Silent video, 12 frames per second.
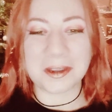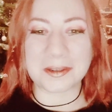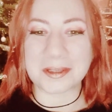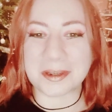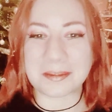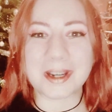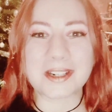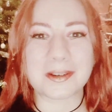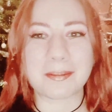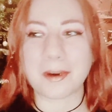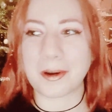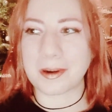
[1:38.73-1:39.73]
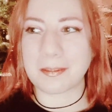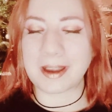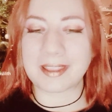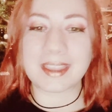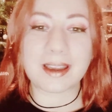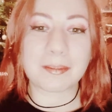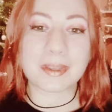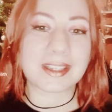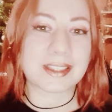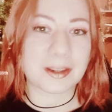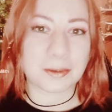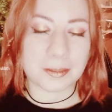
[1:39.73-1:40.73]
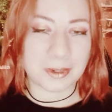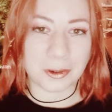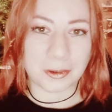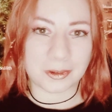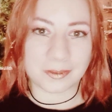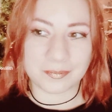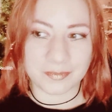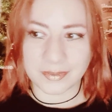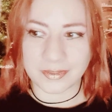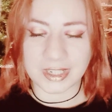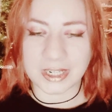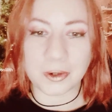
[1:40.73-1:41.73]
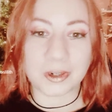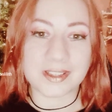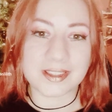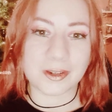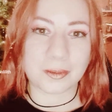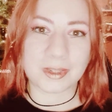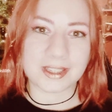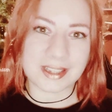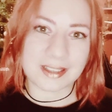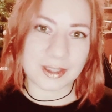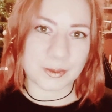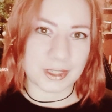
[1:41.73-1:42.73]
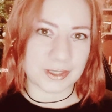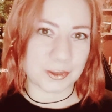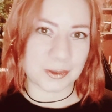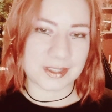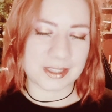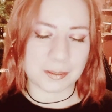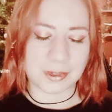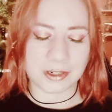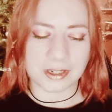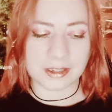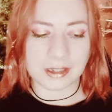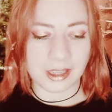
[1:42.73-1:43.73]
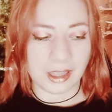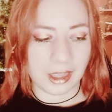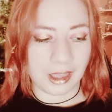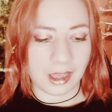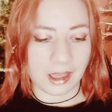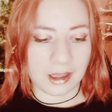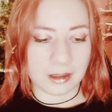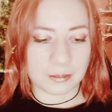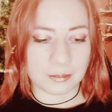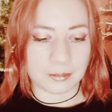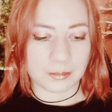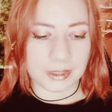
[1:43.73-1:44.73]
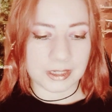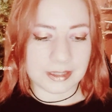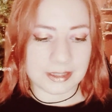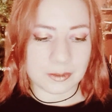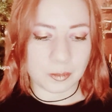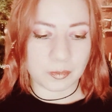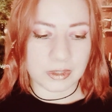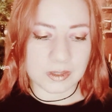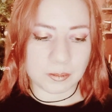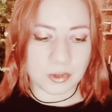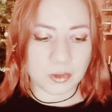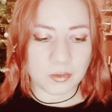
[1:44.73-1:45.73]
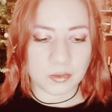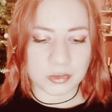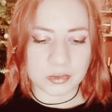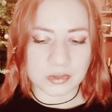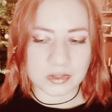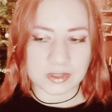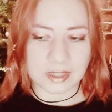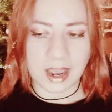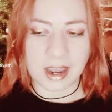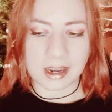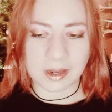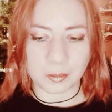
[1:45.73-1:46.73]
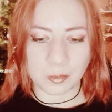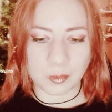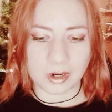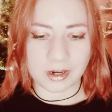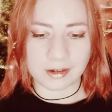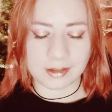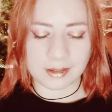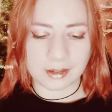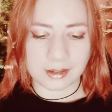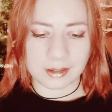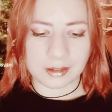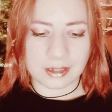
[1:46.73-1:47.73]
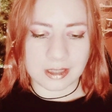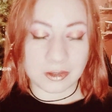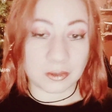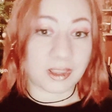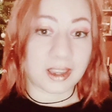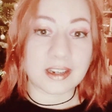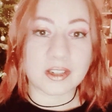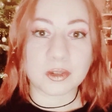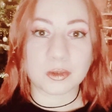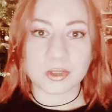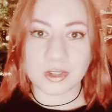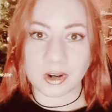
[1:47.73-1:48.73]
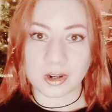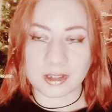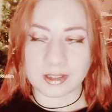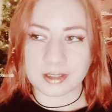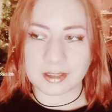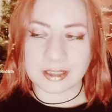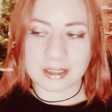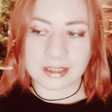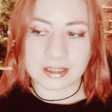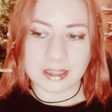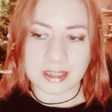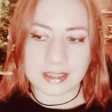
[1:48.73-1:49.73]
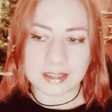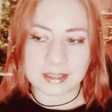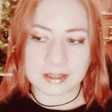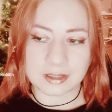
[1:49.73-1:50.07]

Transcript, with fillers: go too much on about that because that would be a whole video on its own because I love the solstice period. Um, but it's this beautiful time where either light or dark is